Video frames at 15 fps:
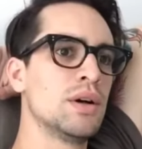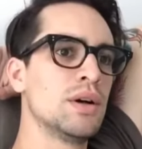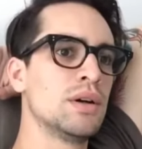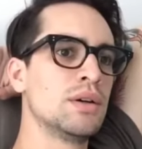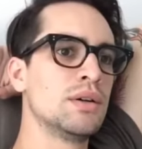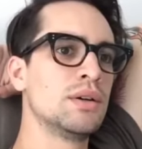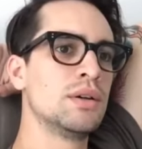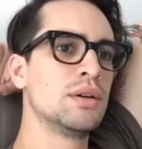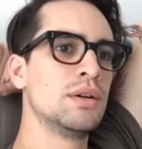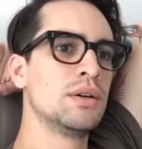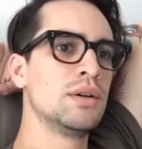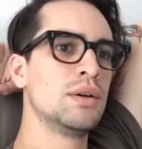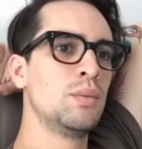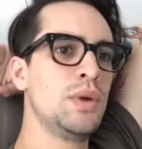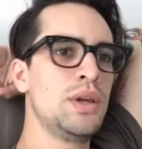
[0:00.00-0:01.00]
Uh,
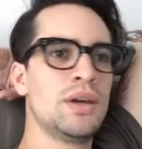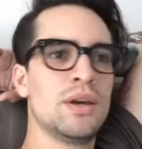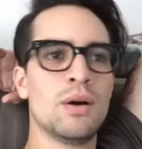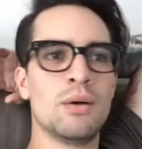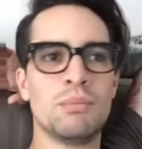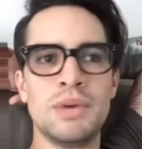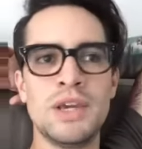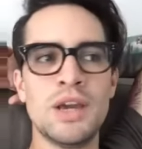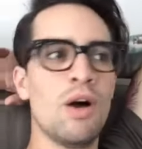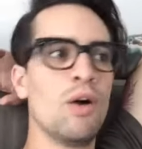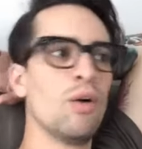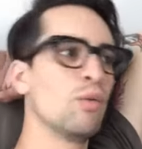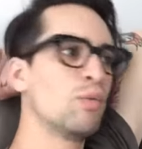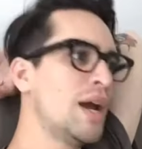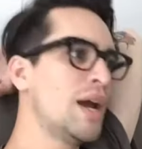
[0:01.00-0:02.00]
we gonna be
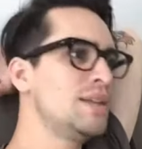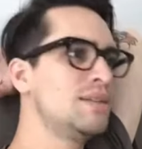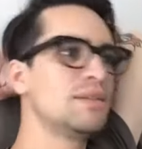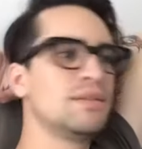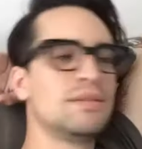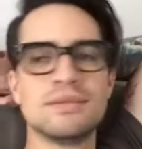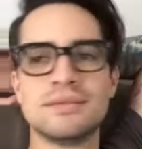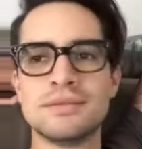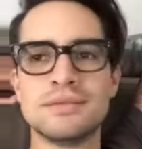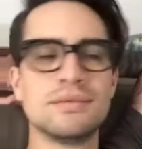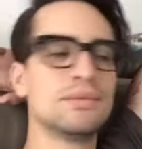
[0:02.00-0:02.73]
all right.